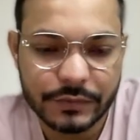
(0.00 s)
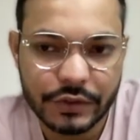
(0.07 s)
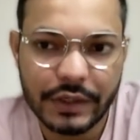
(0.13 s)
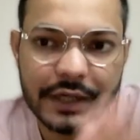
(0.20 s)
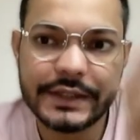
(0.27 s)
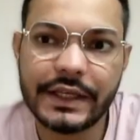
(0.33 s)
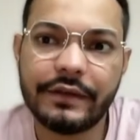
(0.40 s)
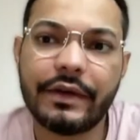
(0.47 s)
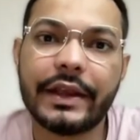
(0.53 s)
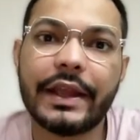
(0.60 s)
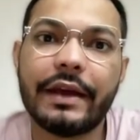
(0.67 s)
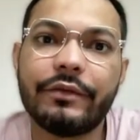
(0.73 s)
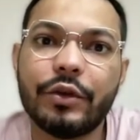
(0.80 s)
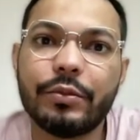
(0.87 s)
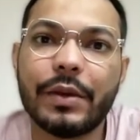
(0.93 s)
So let's say if I
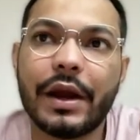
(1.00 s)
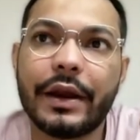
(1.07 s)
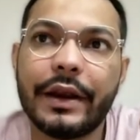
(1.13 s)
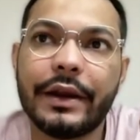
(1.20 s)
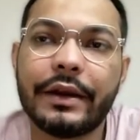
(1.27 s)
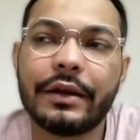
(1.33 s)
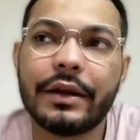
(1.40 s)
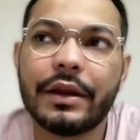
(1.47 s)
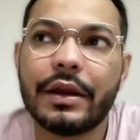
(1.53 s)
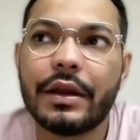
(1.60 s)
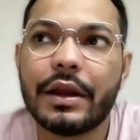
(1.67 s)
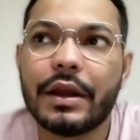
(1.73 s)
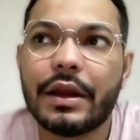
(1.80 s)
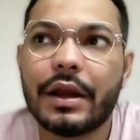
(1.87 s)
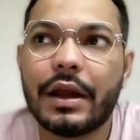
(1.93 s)
have to market
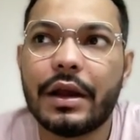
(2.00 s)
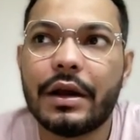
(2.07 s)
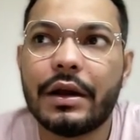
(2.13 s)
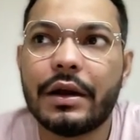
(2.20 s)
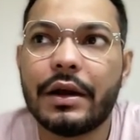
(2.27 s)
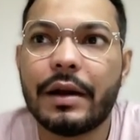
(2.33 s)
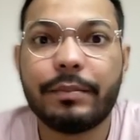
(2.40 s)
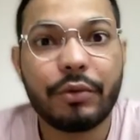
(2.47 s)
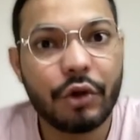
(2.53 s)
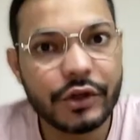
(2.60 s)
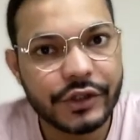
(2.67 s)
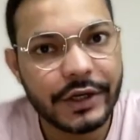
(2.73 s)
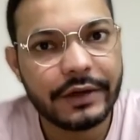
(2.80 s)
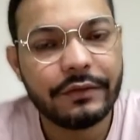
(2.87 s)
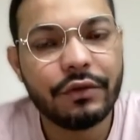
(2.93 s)
a
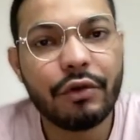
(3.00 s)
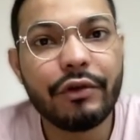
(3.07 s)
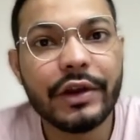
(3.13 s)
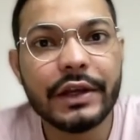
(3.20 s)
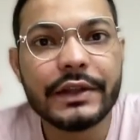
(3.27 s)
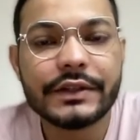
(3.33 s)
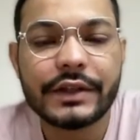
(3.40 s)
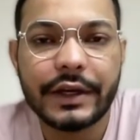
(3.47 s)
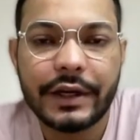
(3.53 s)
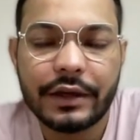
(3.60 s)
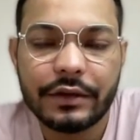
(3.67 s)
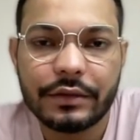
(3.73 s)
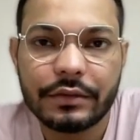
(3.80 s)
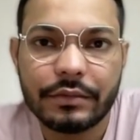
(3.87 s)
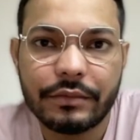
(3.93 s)
project for real estate,
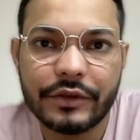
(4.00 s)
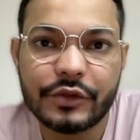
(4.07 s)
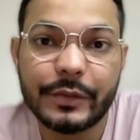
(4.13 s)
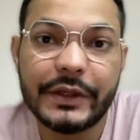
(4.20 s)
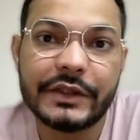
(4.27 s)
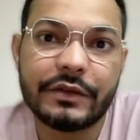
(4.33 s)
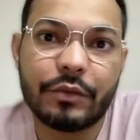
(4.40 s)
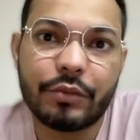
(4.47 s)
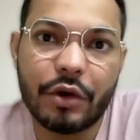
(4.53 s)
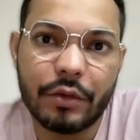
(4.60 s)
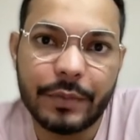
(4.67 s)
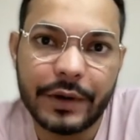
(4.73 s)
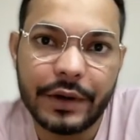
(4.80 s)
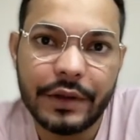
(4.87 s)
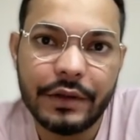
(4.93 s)
which means for
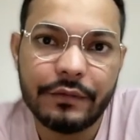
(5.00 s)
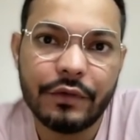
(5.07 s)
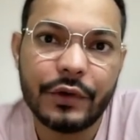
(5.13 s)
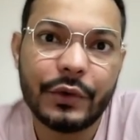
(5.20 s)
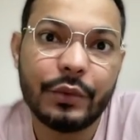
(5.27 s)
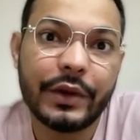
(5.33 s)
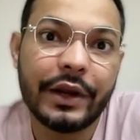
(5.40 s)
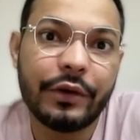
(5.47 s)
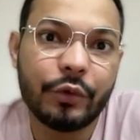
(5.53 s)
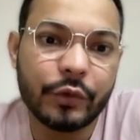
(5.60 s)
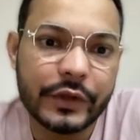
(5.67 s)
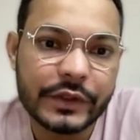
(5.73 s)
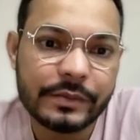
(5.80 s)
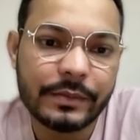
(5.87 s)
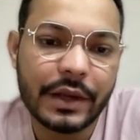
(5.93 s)
property, for tour and
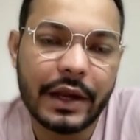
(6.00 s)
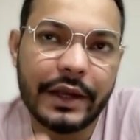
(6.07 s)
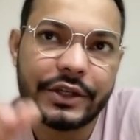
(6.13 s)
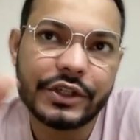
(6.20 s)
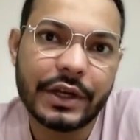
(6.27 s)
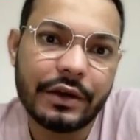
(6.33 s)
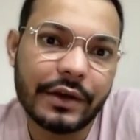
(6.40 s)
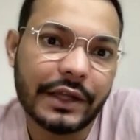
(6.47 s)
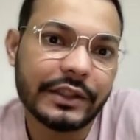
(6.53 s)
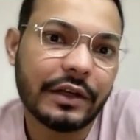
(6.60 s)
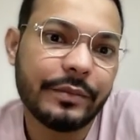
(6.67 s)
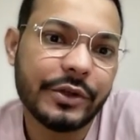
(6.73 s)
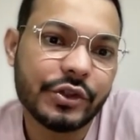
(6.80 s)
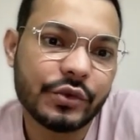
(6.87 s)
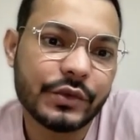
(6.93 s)
tourism, I shall rather
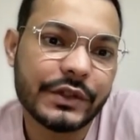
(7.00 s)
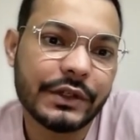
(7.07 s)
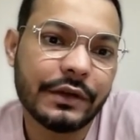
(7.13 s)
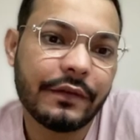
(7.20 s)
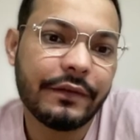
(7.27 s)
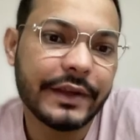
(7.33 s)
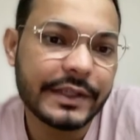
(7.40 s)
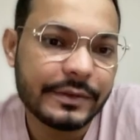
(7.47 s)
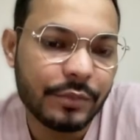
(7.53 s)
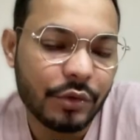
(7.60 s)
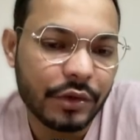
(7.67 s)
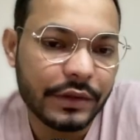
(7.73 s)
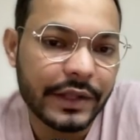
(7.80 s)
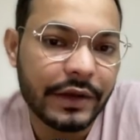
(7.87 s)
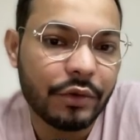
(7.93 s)
be choosing
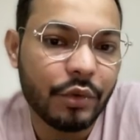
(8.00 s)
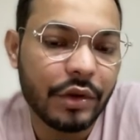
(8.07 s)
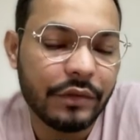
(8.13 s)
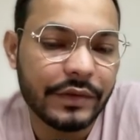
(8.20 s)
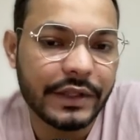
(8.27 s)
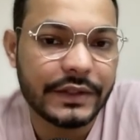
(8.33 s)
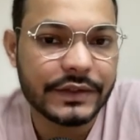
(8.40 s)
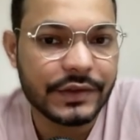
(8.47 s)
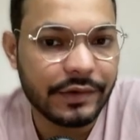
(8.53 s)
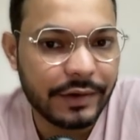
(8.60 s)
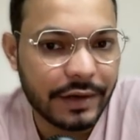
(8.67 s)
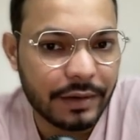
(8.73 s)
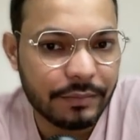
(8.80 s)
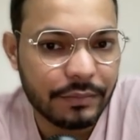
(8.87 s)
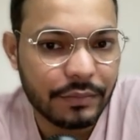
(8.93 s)
Facebook than going with
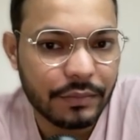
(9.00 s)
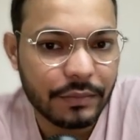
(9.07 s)
Instagram.